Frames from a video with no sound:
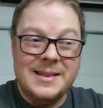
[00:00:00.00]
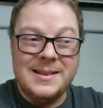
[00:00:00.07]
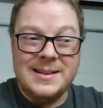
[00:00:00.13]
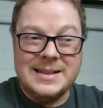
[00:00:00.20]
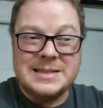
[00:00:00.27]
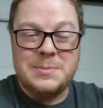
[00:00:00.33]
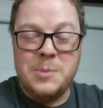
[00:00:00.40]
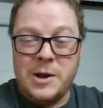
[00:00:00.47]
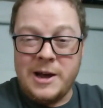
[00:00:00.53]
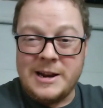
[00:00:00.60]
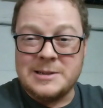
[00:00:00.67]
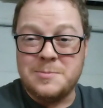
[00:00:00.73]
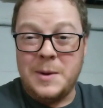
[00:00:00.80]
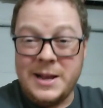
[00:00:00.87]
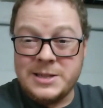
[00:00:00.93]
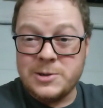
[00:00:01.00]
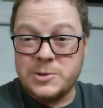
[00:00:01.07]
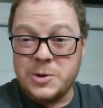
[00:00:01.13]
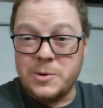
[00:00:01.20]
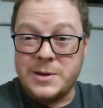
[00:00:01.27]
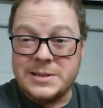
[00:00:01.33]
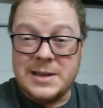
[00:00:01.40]
let's be honest, bikes are
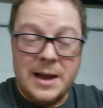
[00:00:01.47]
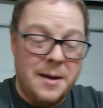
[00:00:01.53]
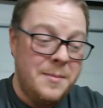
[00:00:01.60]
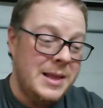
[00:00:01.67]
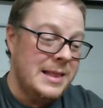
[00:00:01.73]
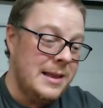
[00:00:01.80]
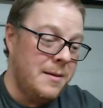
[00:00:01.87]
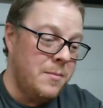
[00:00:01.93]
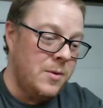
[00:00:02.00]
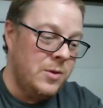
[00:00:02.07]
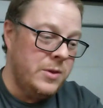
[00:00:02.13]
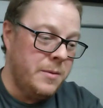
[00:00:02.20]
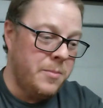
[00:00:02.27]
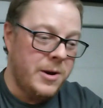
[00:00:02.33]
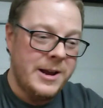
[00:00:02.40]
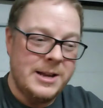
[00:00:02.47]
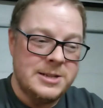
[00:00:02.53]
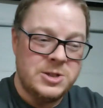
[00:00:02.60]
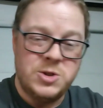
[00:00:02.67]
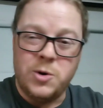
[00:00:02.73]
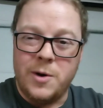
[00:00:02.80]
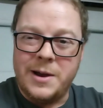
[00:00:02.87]
toys. I mean, they bring
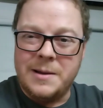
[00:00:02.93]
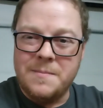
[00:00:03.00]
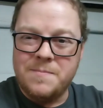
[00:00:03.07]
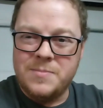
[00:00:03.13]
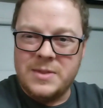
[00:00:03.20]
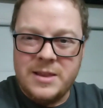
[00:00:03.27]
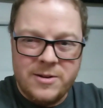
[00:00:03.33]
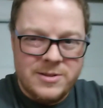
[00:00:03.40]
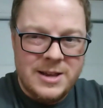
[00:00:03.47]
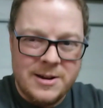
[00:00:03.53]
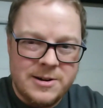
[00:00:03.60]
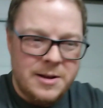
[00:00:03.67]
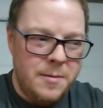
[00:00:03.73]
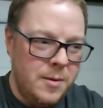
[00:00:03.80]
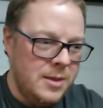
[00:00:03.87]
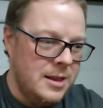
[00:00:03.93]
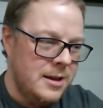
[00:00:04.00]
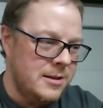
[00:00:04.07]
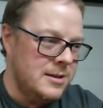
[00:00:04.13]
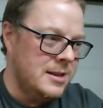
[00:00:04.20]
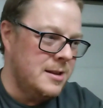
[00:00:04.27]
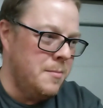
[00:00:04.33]
us joy. They're there
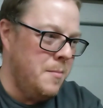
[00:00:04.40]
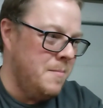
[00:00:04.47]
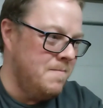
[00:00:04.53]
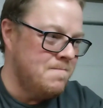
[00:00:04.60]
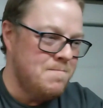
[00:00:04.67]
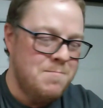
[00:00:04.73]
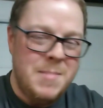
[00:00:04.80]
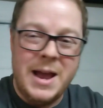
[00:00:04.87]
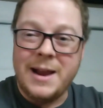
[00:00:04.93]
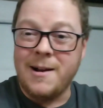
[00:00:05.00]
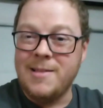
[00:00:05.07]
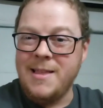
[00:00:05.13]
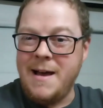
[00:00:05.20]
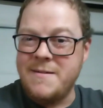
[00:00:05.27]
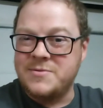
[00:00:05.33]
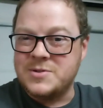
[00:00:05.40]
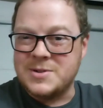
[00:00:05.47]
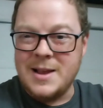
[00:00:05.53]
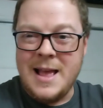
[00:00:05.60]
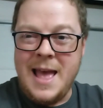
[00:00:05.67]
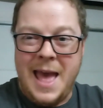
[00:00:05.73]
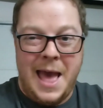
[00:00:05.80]
to make our lives
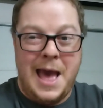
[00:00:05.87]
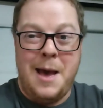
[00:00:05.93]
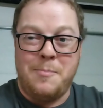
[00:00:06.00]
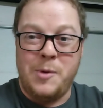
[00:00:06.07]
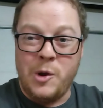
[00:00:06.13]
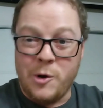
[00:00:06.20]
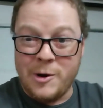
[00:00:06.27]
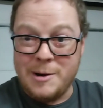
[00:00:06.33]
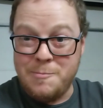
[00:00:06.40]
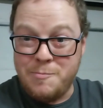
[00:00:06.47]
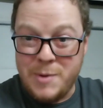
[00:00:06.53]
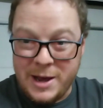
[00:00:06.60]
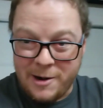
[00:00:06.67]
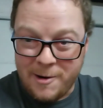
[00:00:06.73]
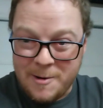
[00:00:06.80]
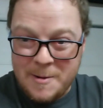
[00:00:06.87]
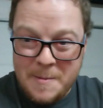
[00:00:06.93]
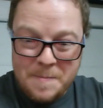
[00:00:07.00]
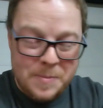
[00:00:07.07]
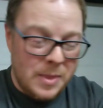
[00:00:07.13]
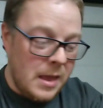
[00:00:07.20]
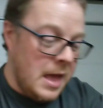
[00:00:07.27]
happier and better.
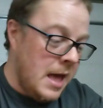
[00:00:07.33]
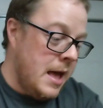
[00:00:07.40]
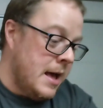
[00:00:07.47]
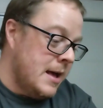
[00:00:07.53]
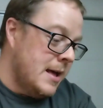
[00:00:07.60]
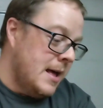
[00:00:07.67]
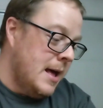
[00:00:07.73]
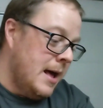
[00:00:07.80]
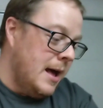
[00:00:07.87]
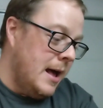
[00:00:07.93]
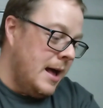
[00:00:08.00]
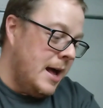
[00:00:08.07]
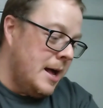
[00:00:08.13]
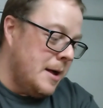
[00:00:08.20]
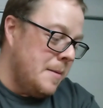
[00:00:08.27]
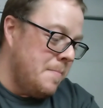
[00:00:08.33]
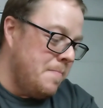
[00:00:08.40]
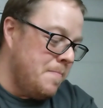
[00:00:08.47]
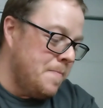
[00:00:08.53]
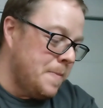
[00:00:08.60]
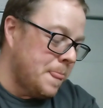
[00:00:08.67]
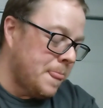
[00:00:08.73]
But